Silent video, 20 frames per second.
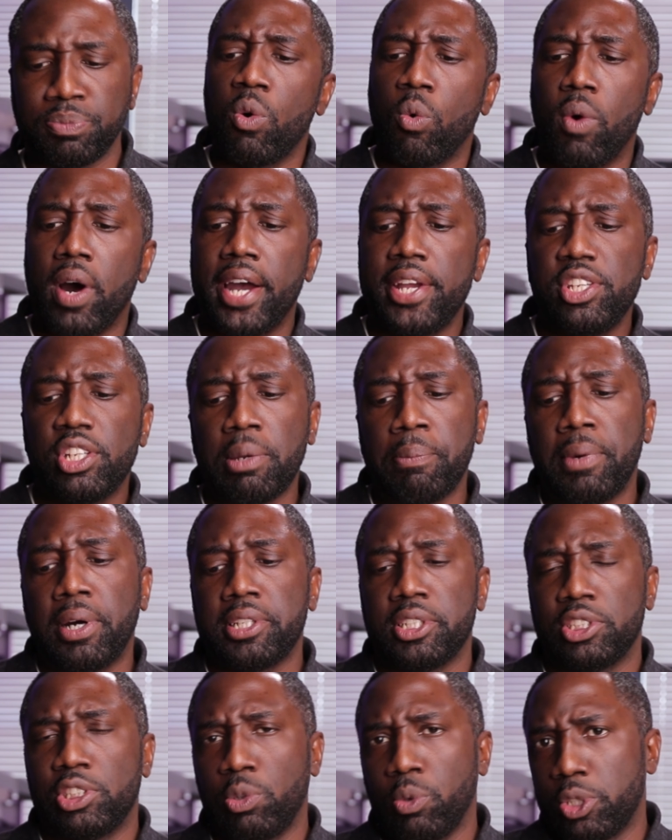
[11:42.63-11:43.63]
Why you can
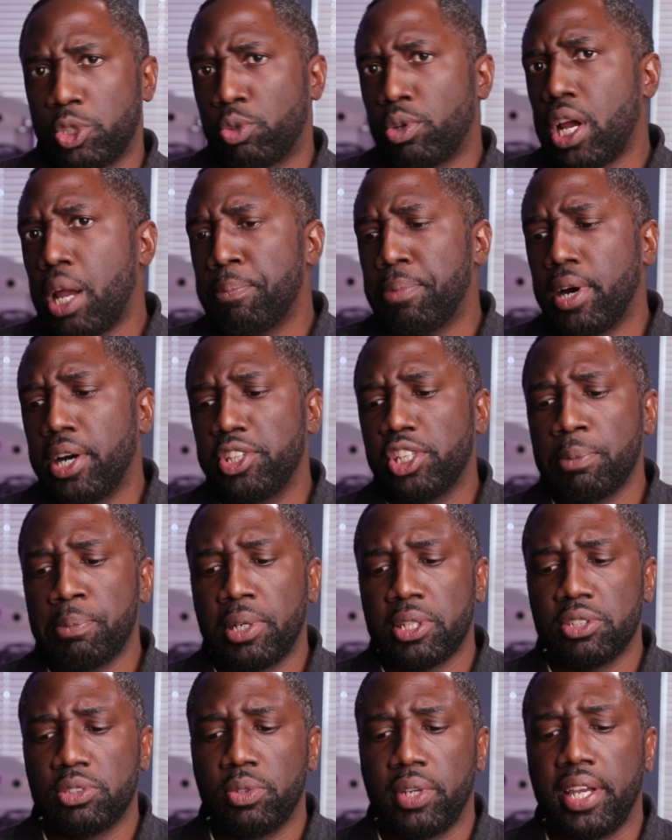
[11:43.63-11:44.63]
mount this to a tripod, you can
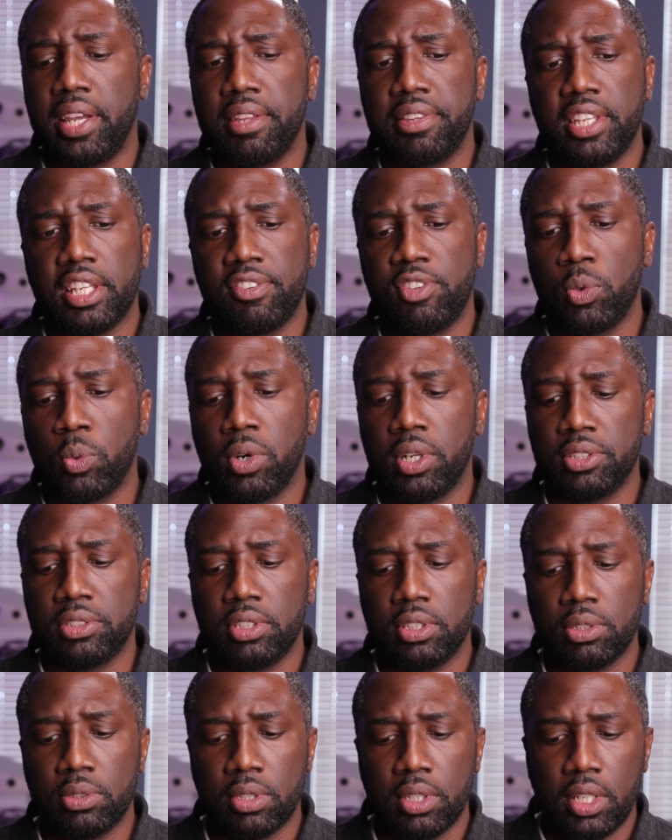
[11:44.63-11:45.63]
mount this to anything if you want
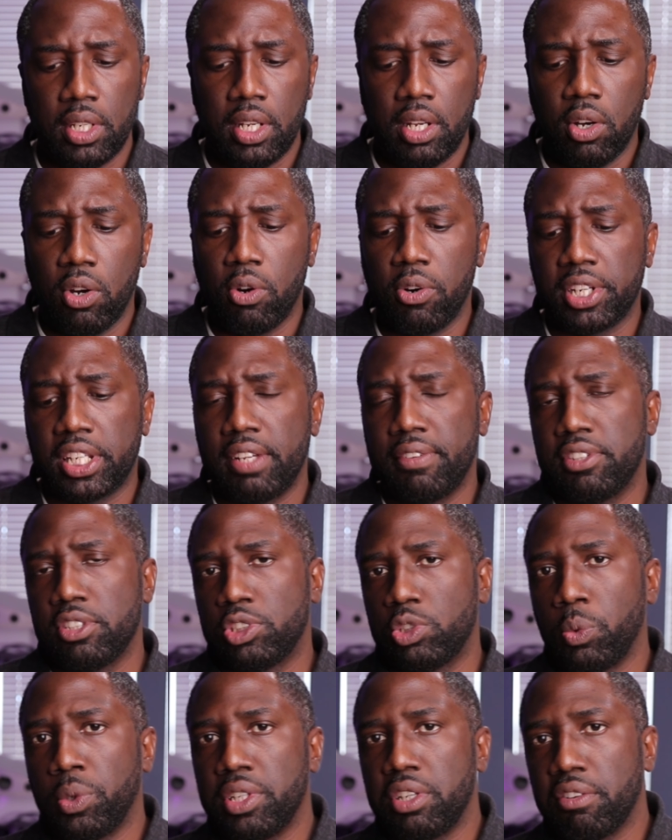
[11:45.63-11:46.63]
to, or give this
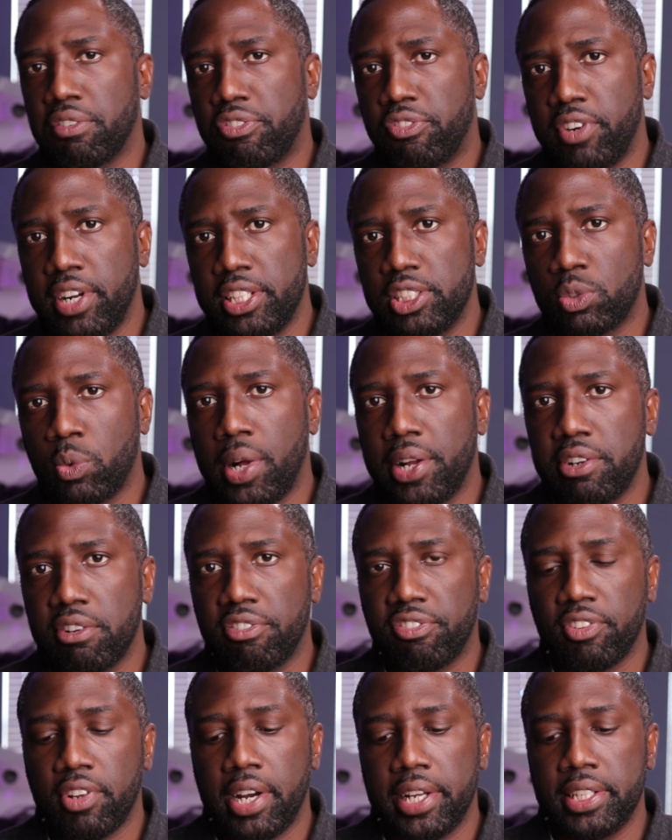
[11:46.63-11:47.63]
to one of your friends while you're
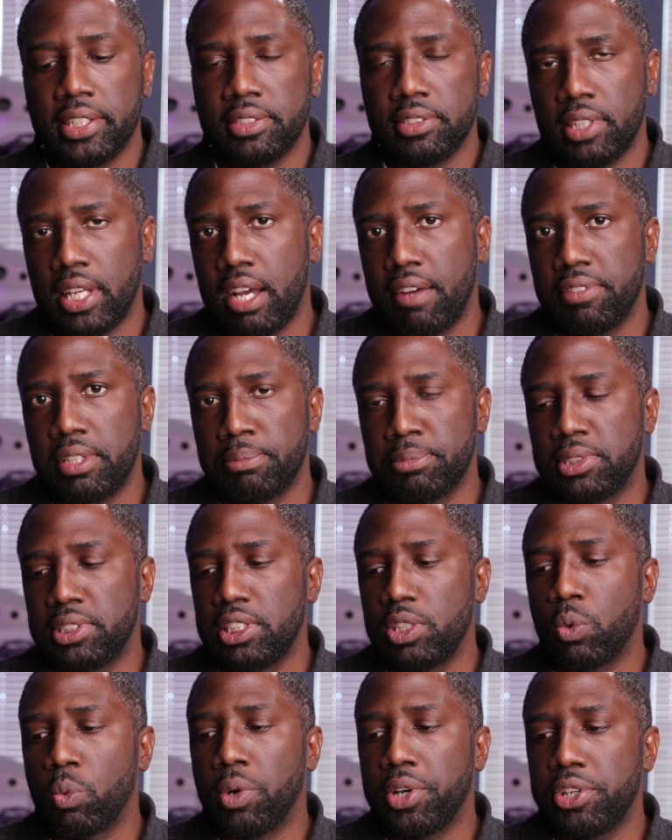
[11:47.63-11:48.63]
flying and have them
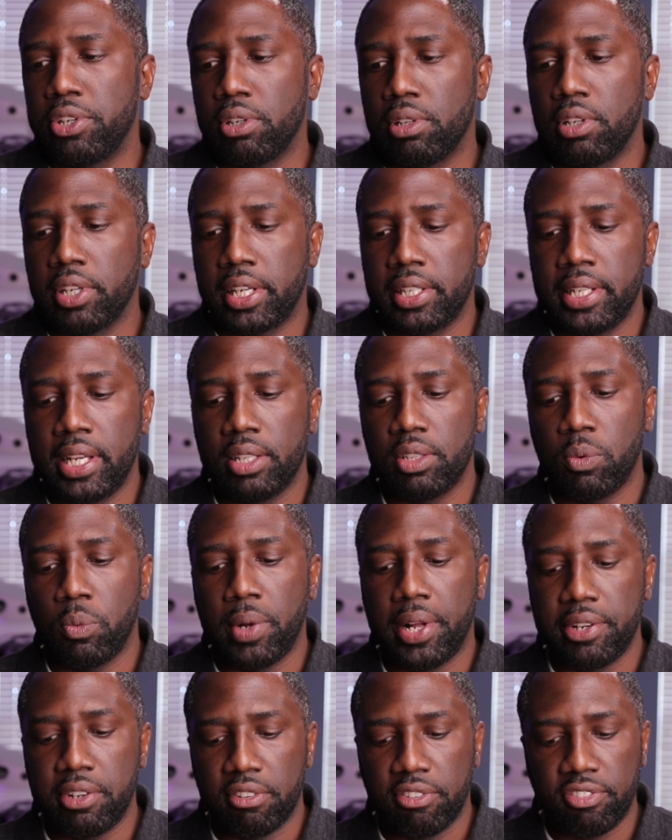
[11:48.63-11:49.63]
see what you're looking at
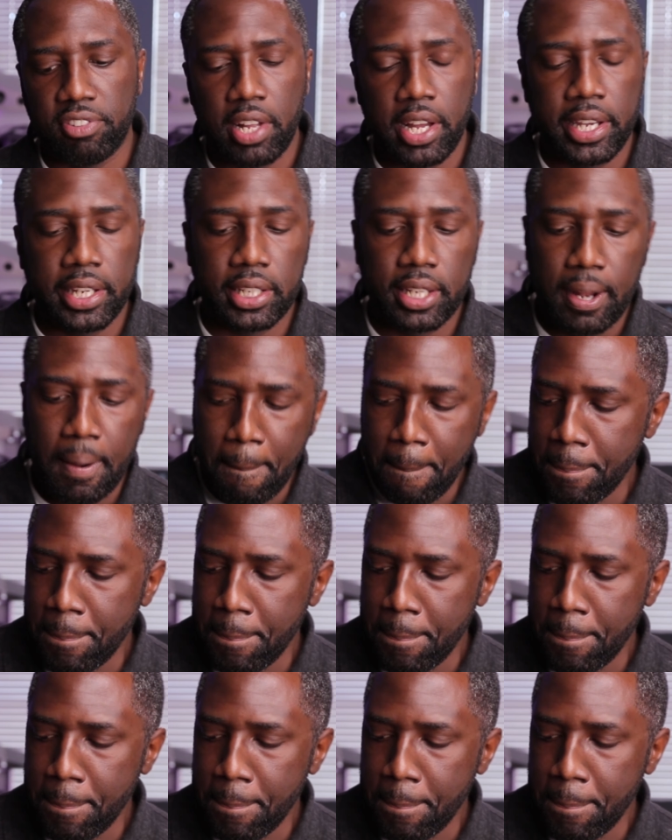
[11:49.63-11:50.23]
while you're flying.